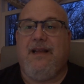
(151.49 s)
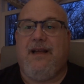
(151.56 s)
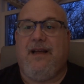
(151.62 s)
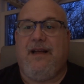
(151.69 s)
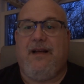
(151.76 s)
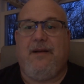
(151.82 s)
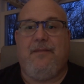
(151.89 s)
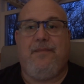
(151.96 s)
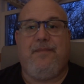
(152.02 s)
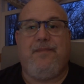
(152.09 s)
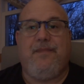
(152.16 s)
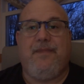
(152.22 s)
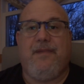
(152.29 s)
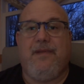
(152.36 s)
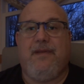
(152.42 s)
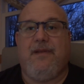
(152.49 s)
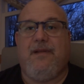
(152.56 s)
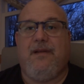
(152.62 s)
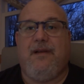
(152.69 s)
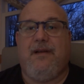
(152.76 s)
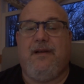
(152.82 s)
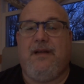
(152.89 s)

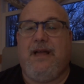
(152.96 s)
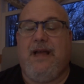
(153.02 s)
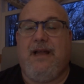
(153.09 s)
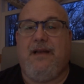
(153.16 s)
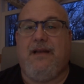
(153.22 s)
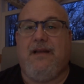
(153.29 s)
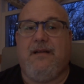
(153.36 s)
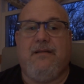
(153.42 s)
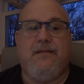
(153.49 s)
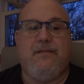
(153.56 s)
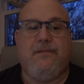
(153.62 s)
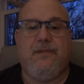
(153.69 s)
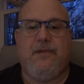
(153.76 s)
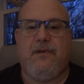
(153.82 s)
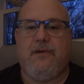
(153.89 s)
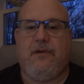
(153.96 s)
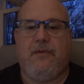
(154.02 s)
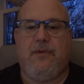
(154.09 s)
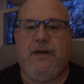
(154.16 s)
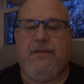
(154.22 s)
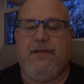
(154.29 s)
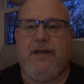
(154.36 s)
Aetna or
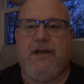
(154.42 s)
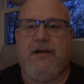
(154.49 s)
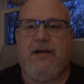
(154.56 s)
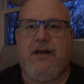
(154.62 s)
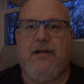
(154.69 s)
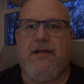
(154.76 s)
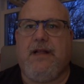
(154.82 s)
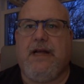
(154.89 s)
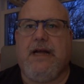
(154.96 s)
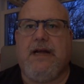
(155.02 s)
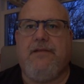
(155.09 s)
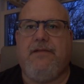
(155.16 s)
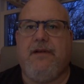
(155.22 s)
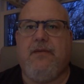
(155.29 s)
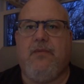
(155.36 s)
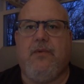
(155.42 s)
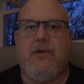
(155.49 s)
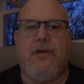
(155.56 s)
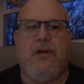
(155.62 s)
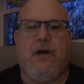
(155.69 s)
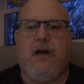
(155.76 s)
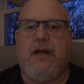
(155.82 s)
whatever they are now, the Hartford
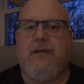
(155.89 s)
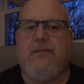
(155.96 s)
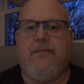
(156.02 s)
would not